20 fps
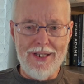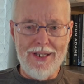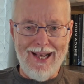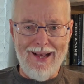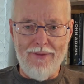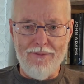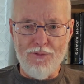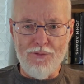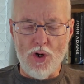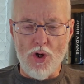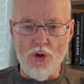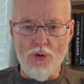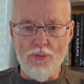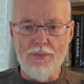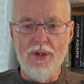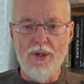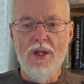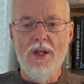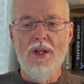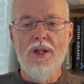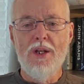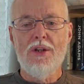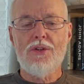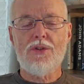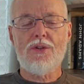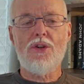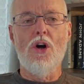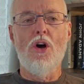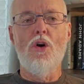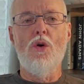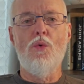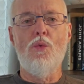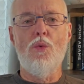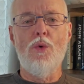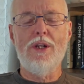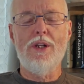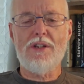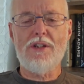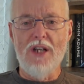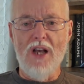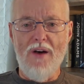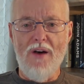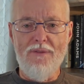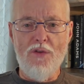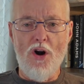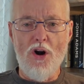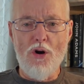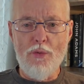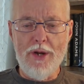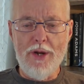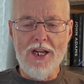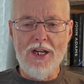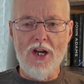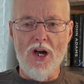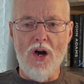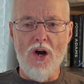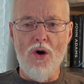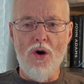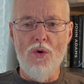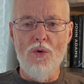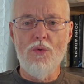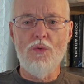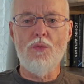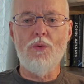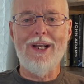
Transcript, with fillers: envelope. So we see how far we can go,